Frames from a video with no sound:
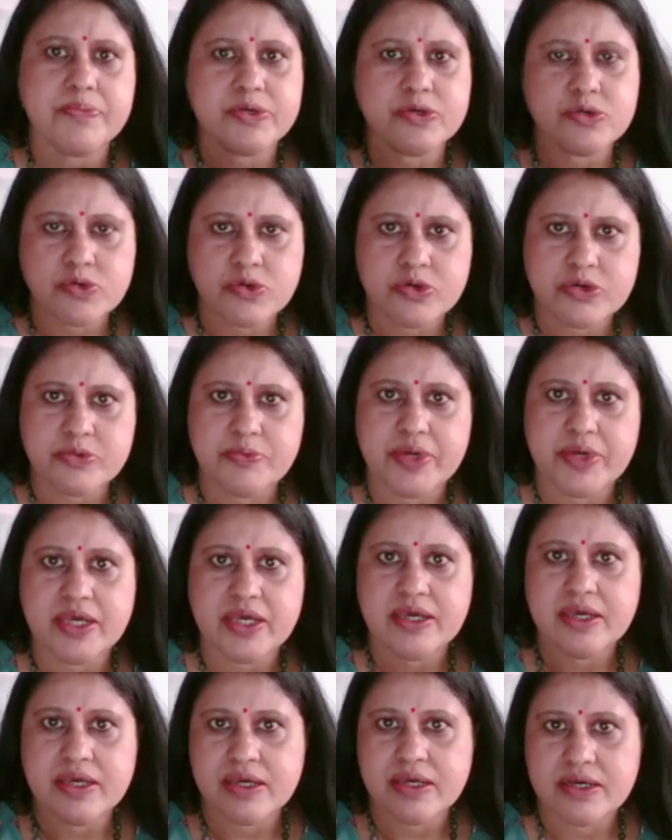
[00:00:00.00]
You could
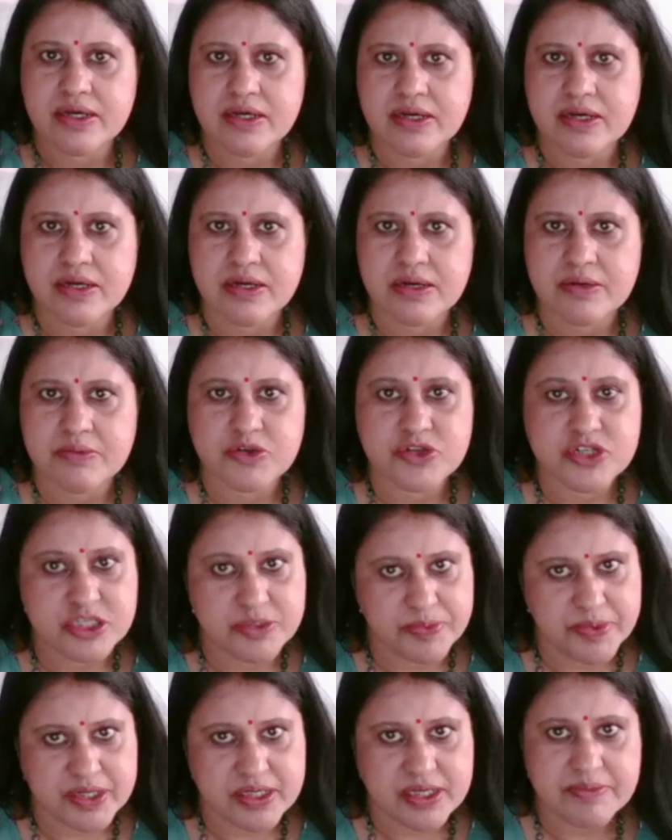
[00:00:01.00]
be
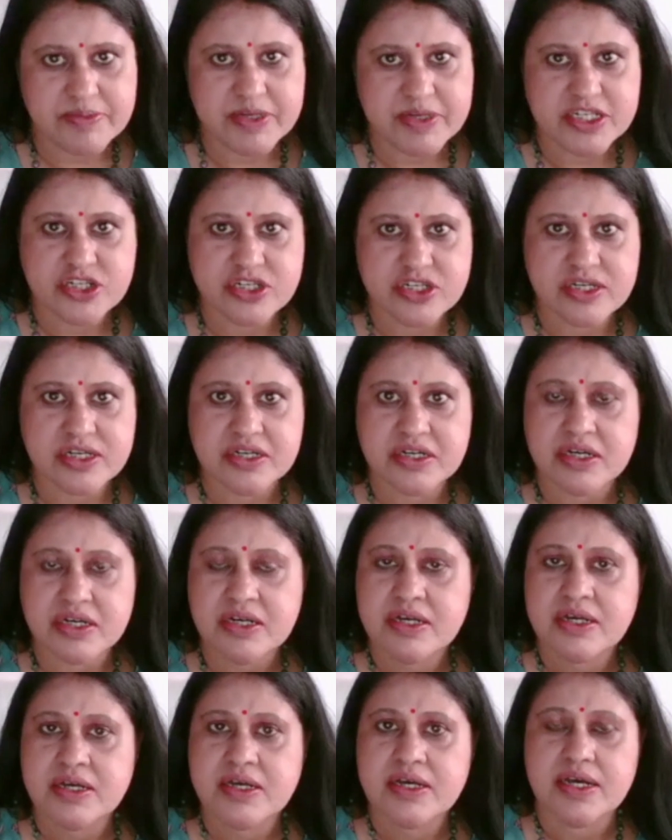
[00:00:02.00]
municipal commissioner,
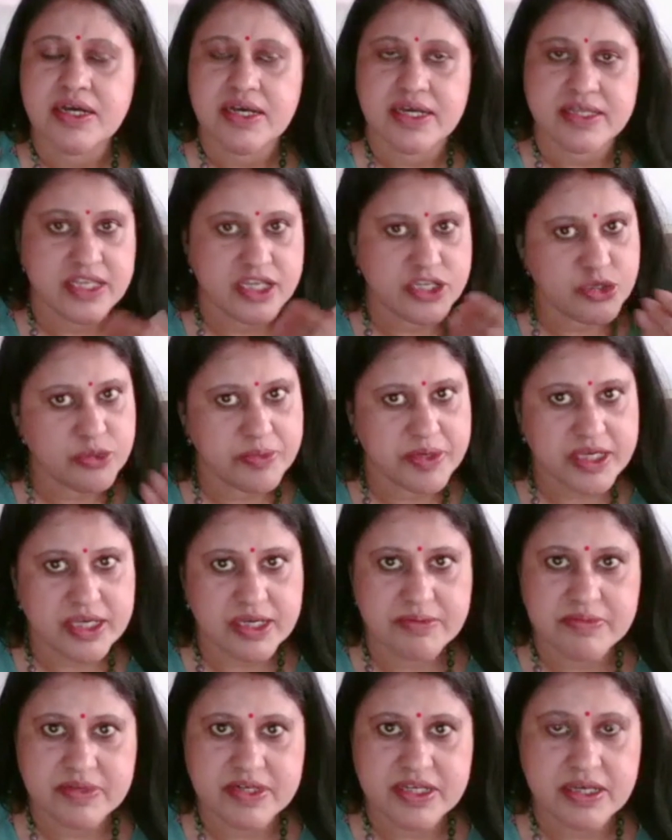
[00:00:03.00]
then you
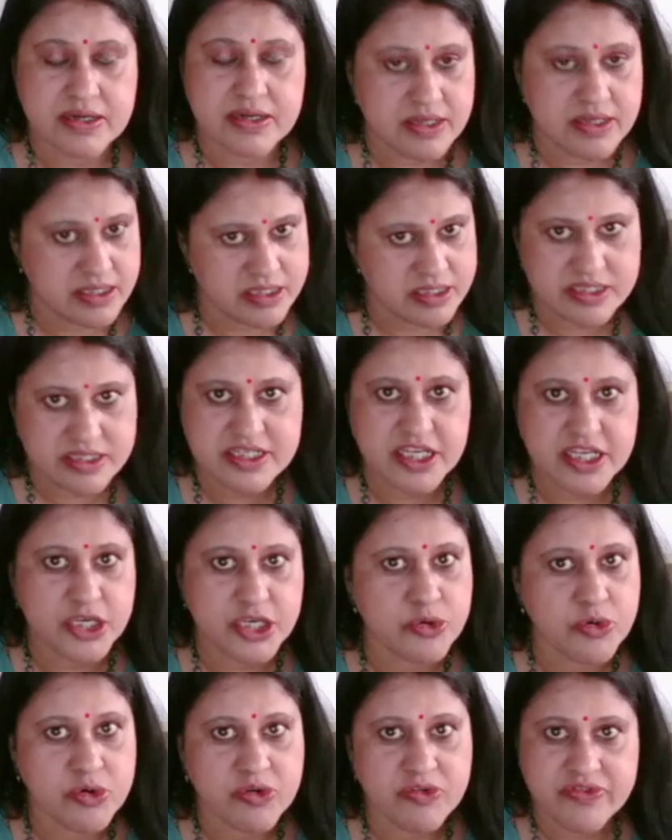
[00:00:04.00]
become the
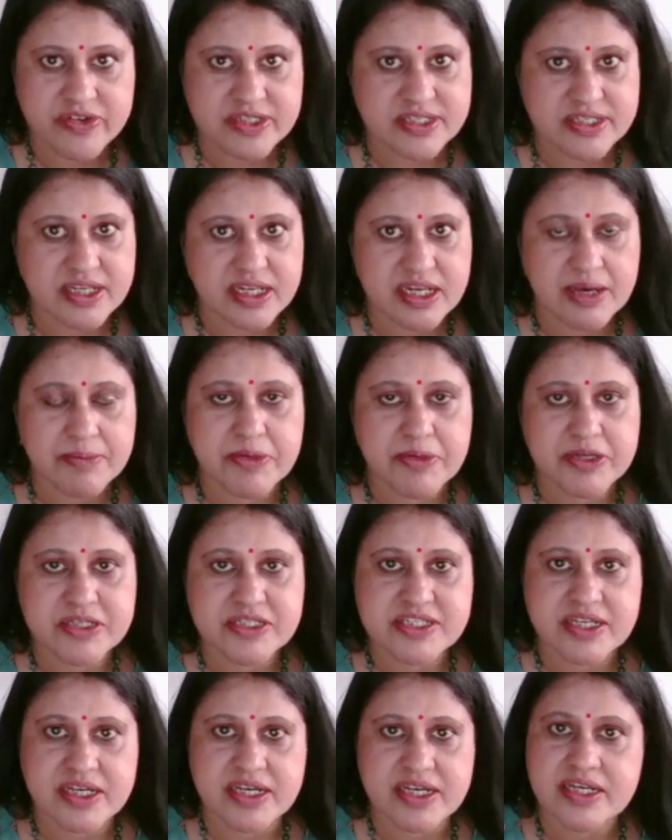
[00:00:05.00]
CEO of a Zilla
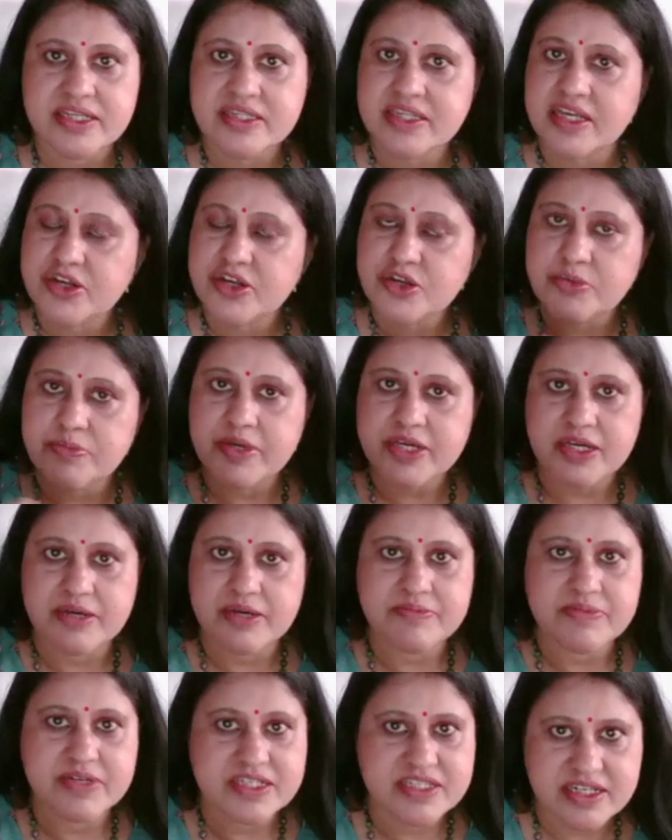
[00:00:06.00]
Panchayat, and you become
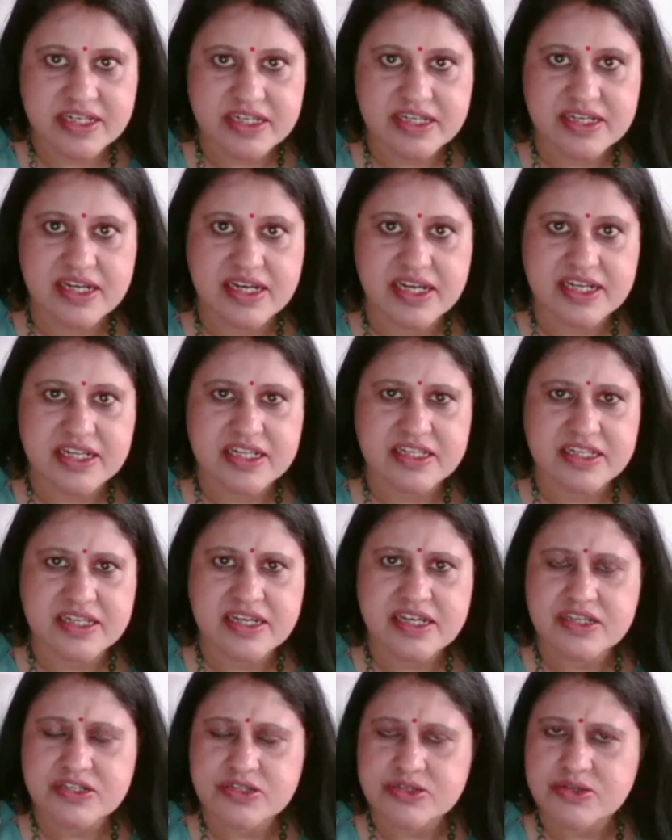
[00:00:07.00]
district collector.
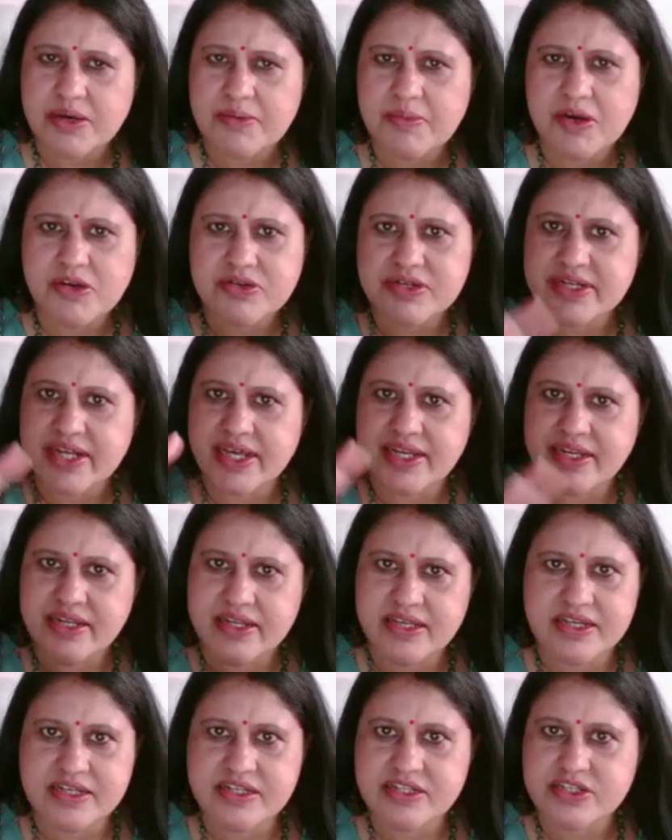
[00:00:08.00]
So about 10
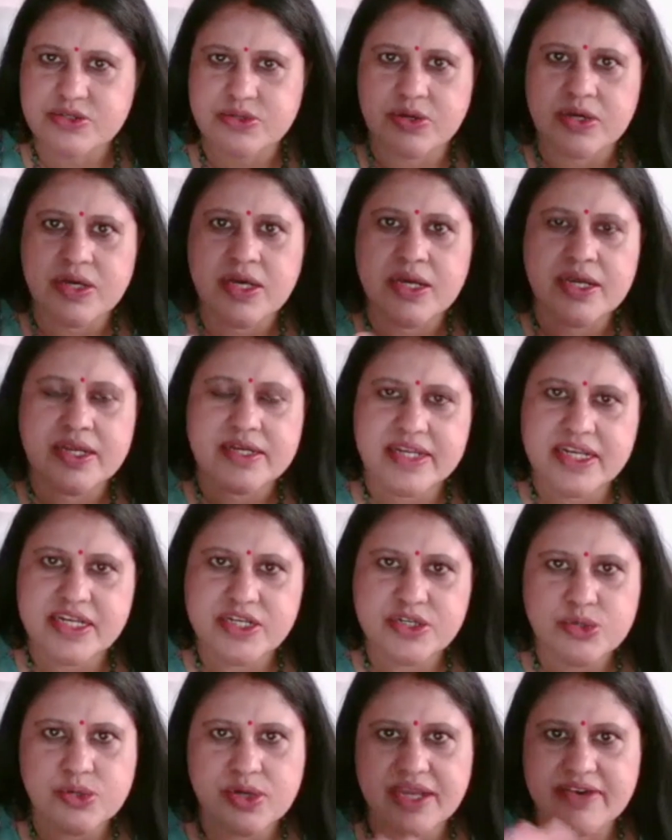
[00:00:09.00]
to
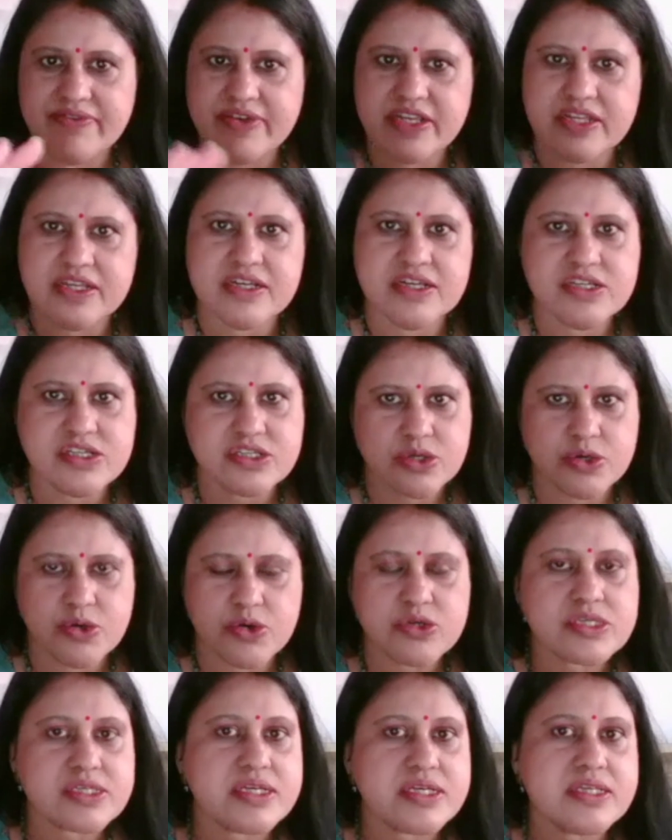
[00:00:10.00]
11 years goes
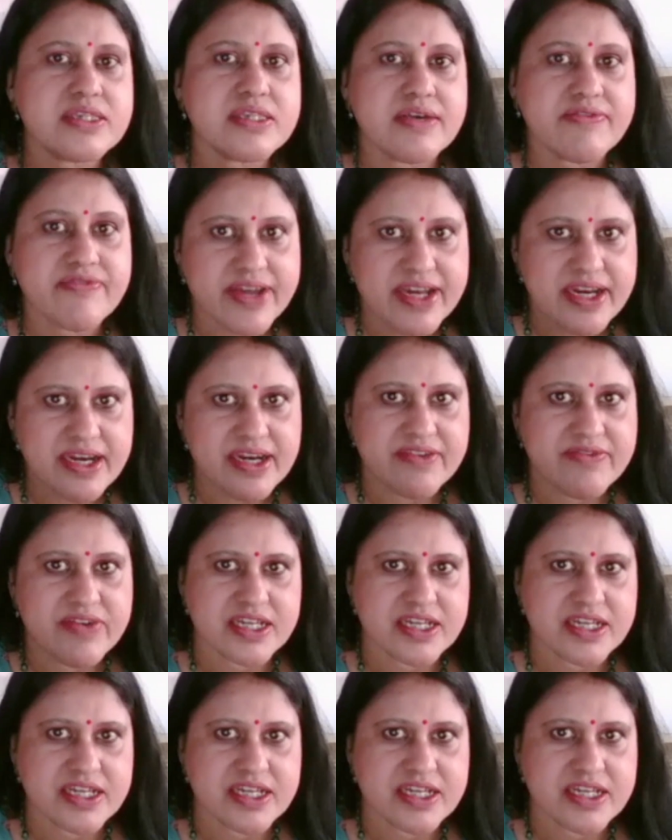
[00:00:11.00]
in the field level.